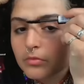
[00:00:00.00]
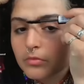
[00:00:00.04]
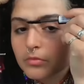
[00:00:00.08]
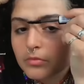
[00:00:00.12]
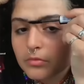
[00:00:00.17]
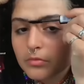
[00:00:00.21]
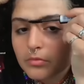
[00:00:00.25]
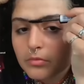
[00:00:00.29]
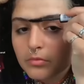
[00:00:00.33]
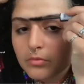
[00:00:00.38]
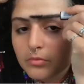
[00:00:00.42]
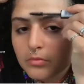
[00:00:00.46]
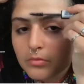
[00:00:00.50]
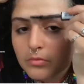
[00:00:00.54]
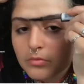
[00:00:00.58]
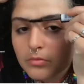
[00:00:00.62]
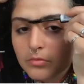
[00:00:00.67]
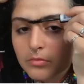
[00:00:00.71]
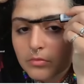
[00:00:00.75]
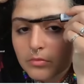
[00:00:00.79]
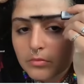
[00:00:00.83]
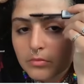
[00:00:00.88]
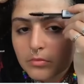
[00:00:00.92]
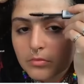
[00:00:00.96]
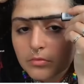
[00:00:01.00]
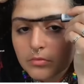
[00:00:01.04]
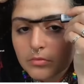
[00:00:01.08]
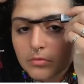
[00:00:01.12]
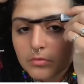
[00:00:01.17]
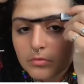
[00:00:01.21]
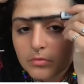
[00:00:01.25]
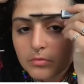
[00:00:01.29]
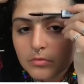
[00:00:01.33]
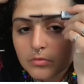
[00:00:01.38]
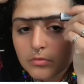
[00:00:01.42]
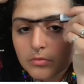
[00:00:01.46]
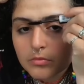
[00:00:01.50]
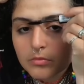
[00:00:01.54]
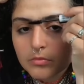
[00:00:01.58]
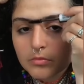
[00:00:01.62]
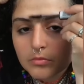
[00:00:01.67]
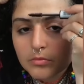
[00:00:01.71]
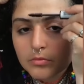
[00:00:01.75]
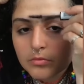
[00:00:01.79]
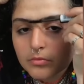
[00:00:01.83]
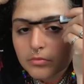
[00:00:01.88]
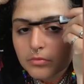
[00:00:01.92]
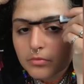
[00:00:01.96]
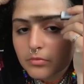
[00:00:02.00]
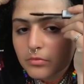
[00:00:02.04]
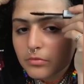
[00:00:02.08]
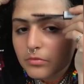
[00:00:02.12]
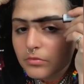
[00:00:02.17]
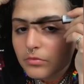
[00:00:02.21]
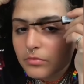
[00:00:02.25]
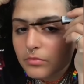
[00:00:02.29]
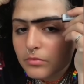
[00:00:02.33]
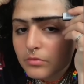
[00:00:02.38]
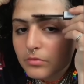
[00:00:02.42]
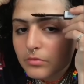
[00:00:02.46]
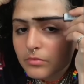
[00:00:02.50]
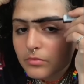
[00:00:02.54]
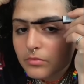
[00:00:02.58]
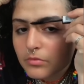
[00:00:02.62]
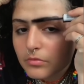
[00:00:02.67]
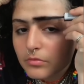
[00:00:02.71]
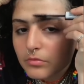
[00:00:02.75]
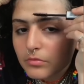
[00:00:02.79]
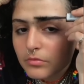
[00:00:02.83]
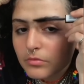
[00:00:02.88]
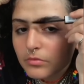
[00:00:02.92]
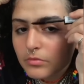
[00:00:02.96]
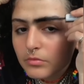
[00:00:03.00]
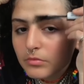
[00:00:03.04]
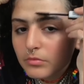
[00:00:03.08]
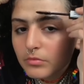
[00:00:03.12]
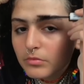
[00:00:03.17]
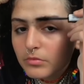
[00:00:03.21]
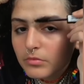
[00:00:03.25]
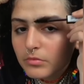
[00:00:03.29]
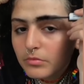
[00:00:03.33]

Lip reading: [no speech]